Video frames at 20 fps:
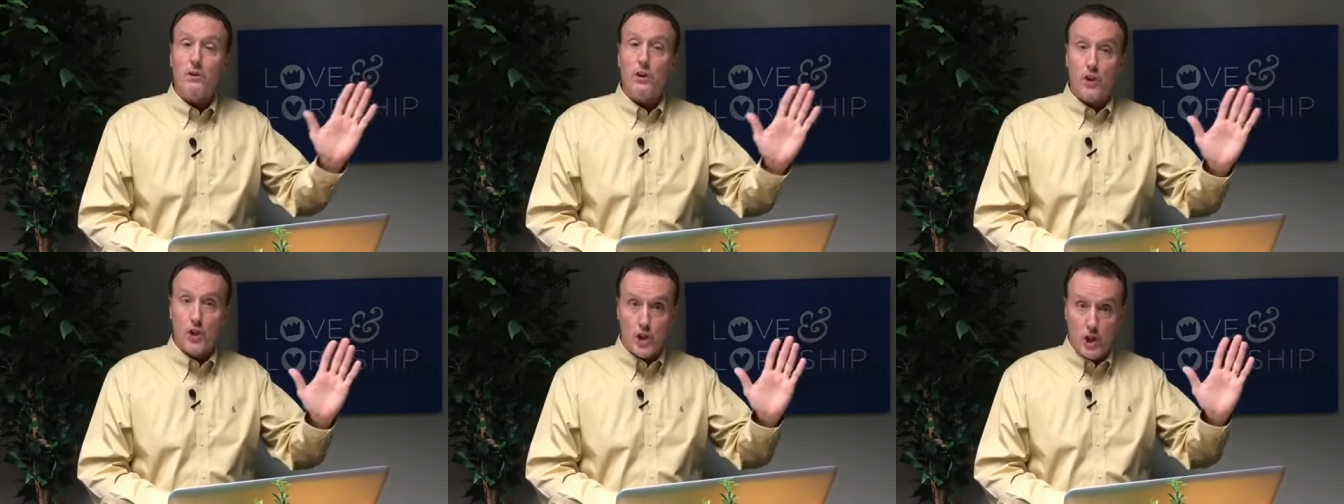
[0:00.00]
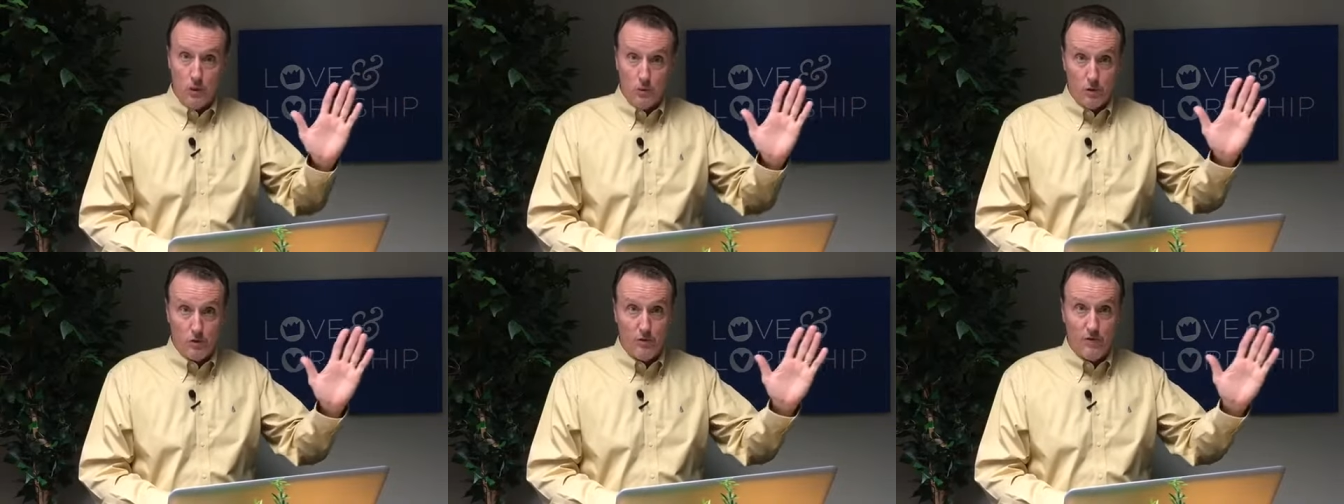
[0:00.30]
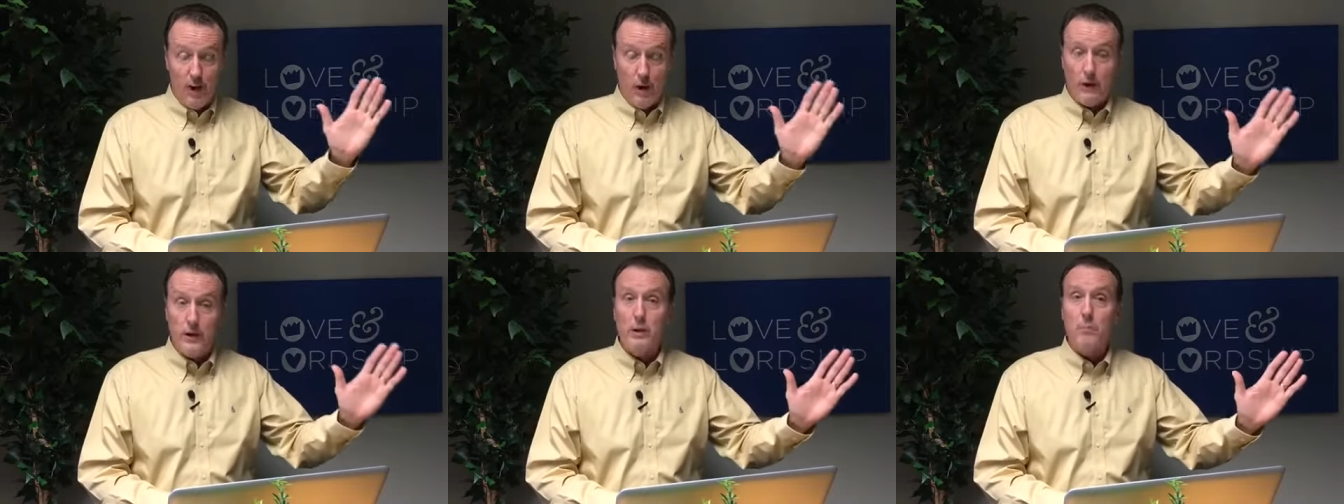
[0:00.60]
She was
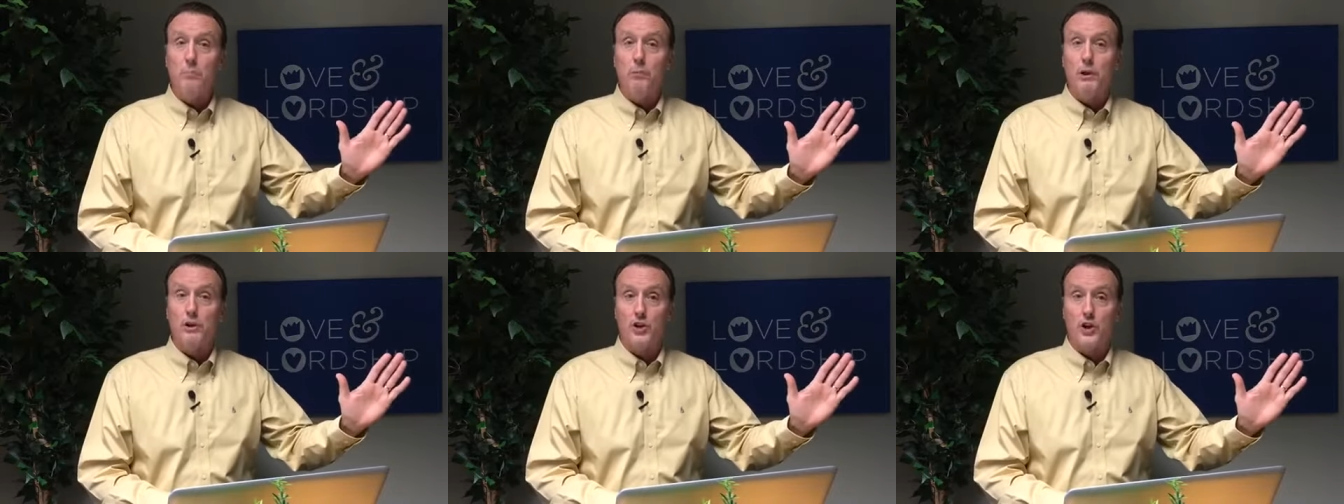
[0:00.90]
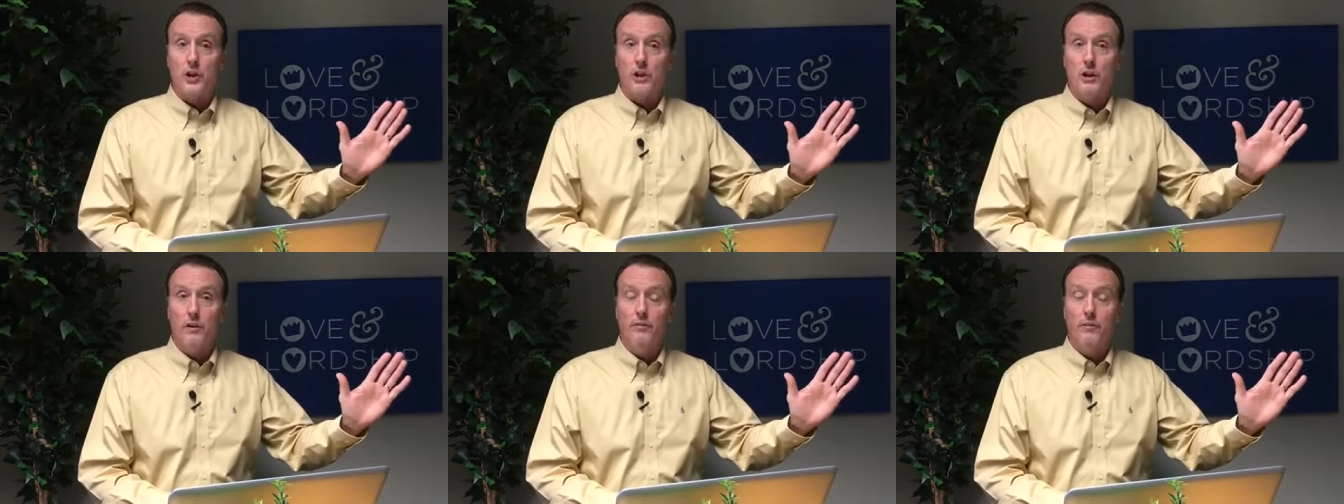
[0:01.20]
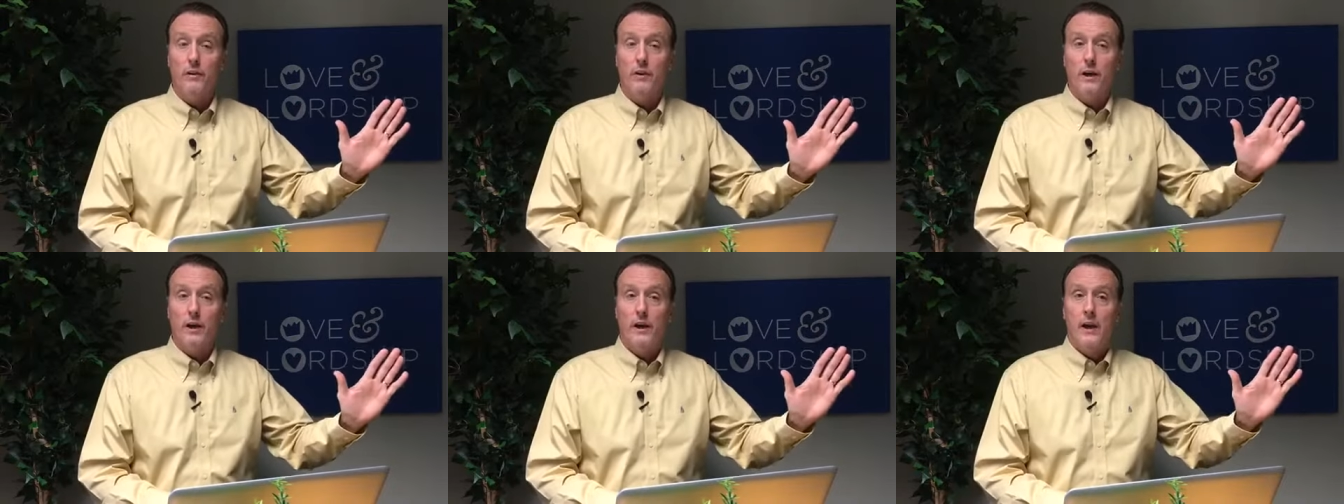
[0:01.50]
very appreciative,
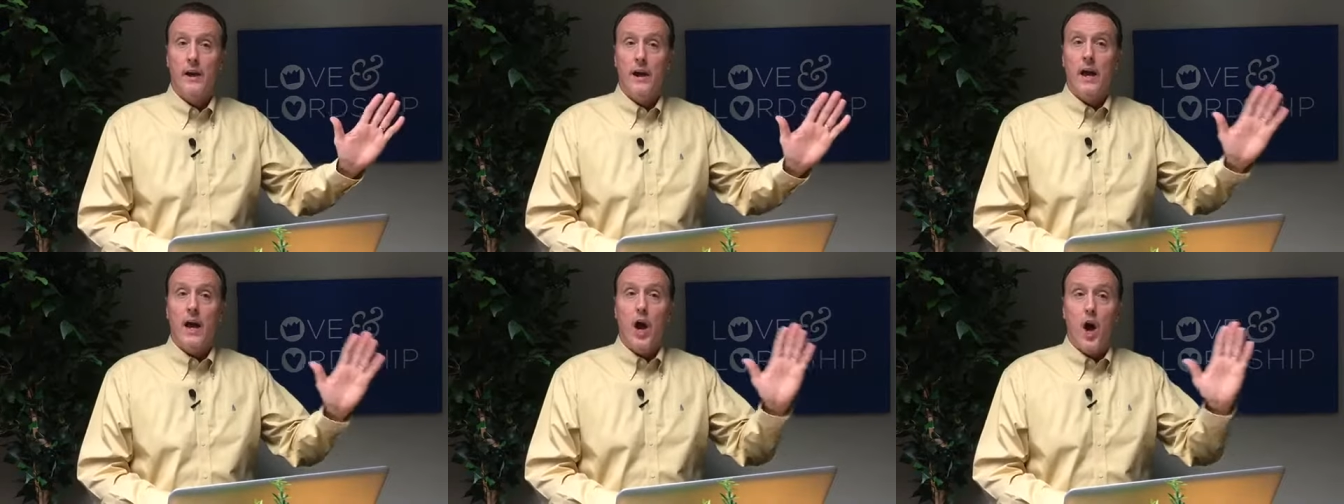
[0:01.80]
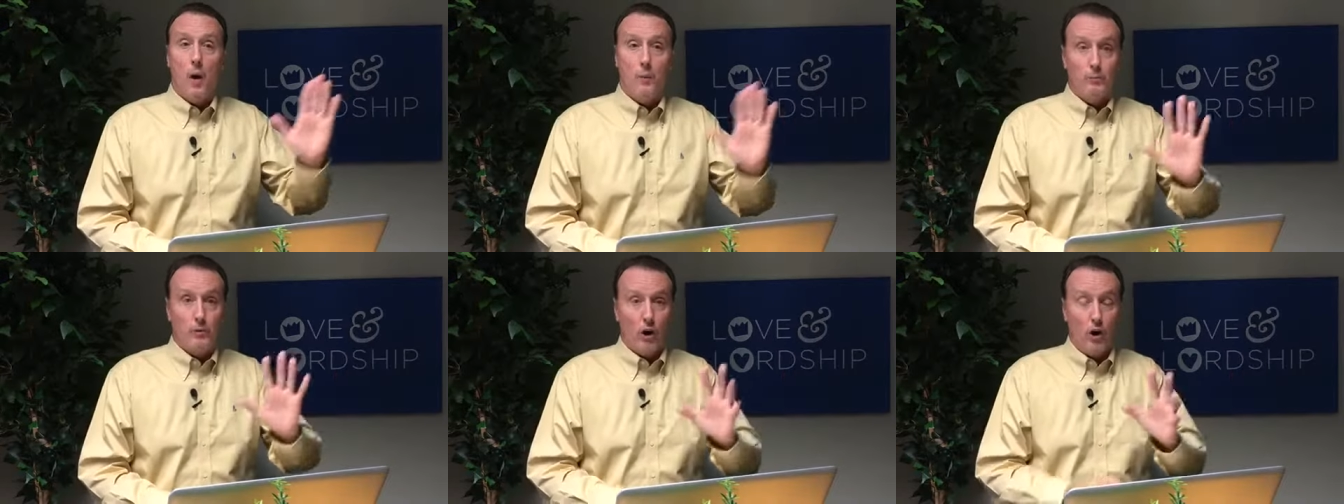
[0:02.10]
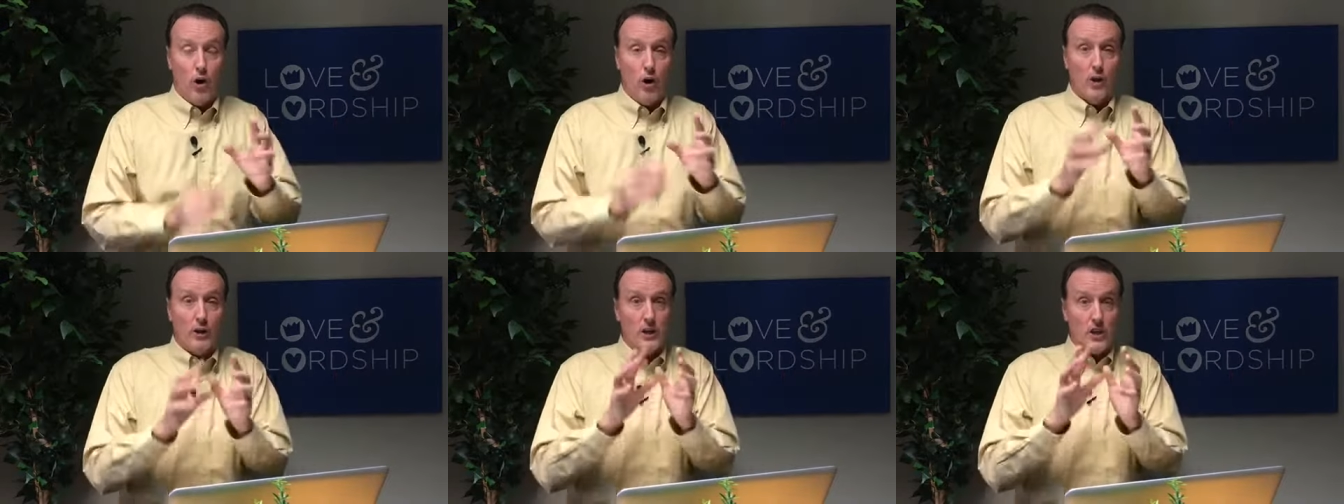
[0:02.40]
helped
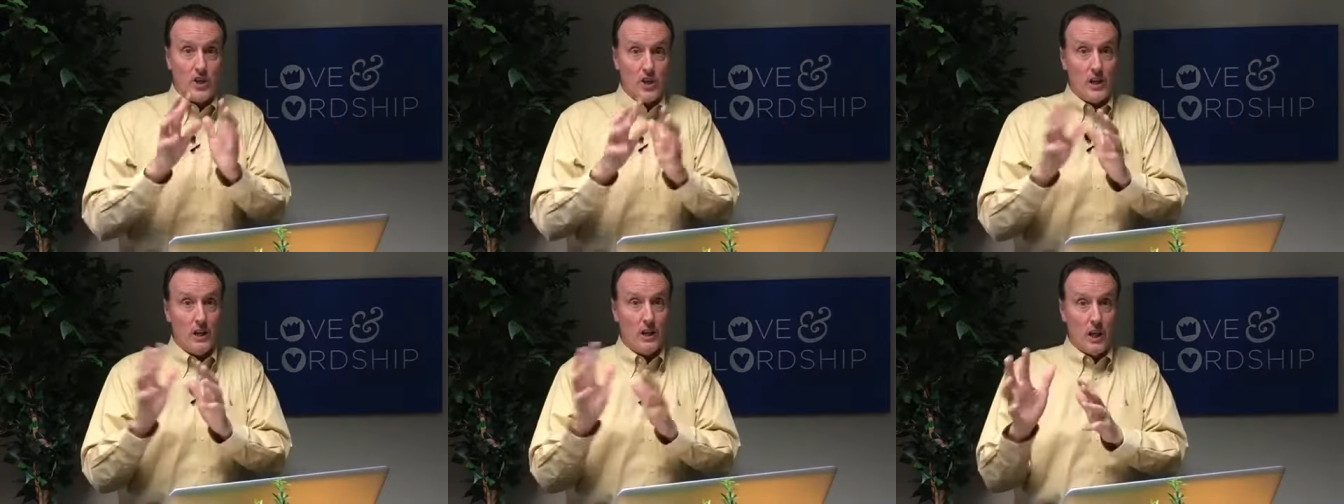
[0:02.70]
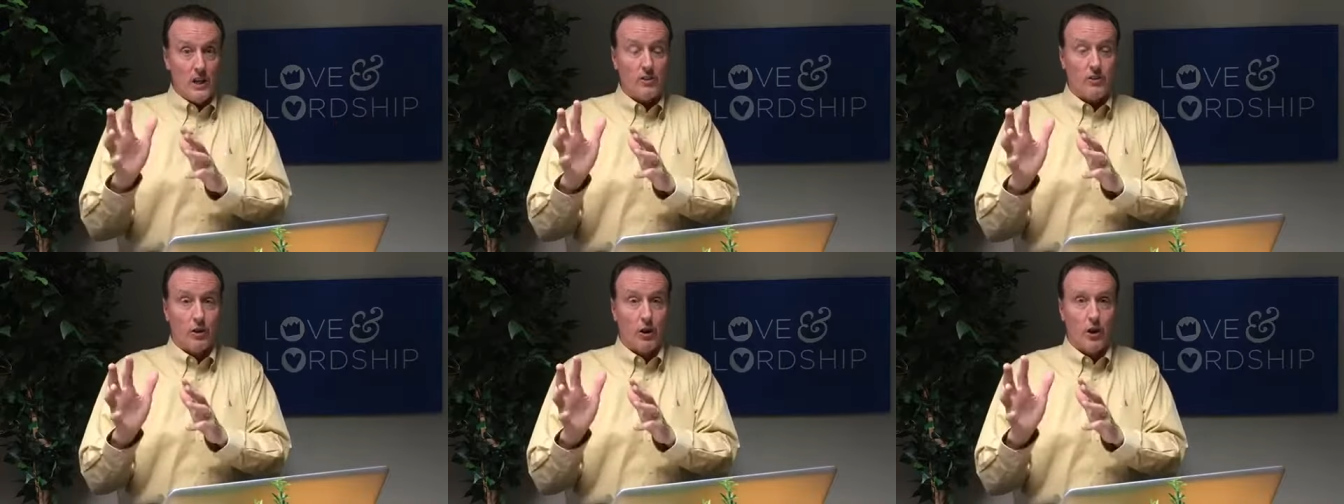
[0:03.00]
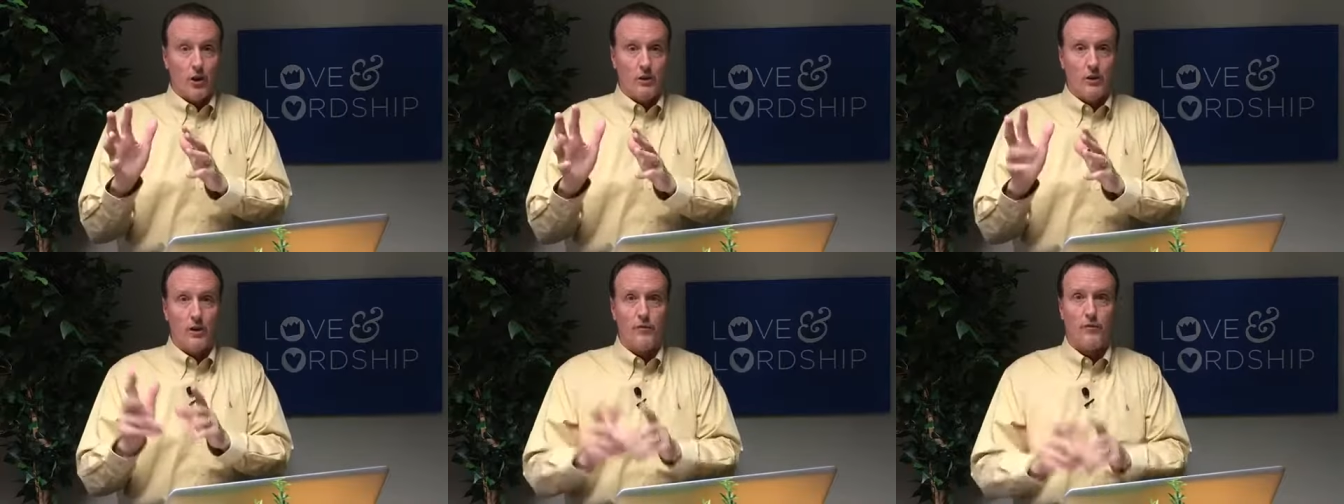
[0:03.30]
her to see things a
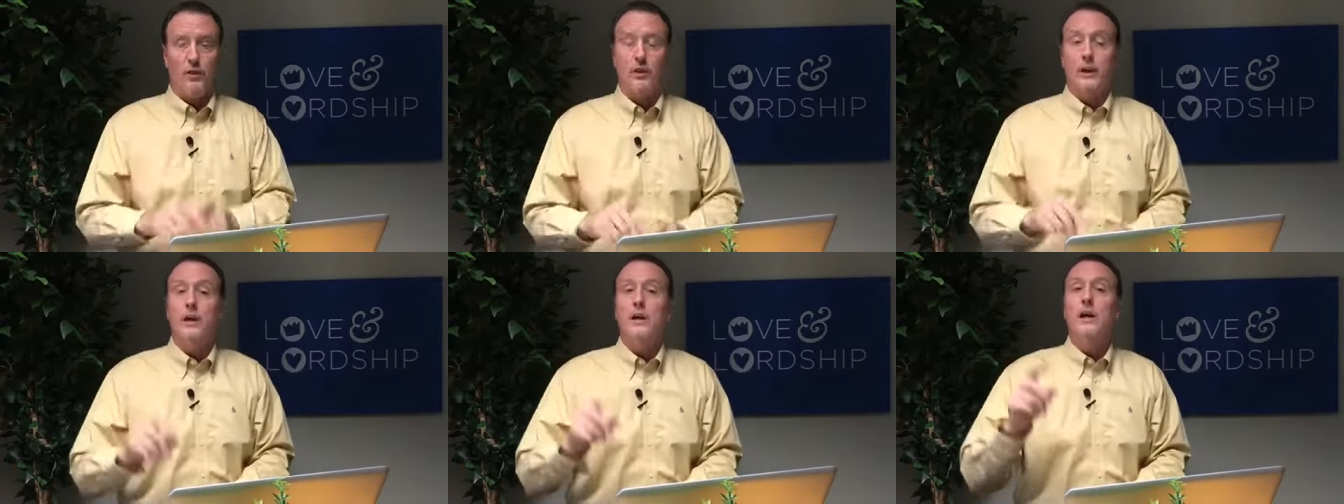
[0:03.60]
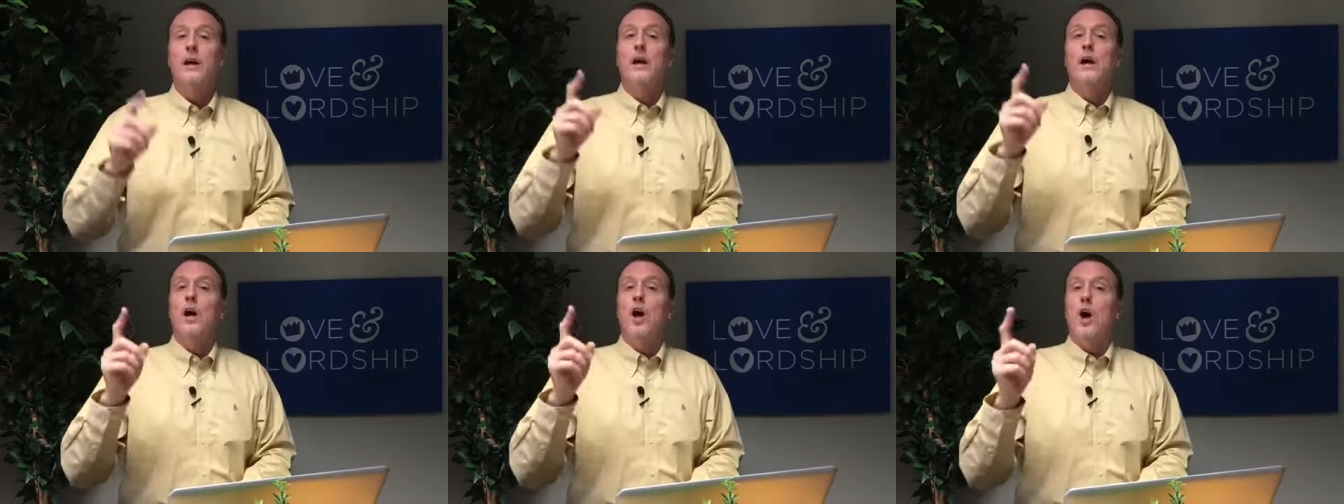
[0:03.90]
little differently,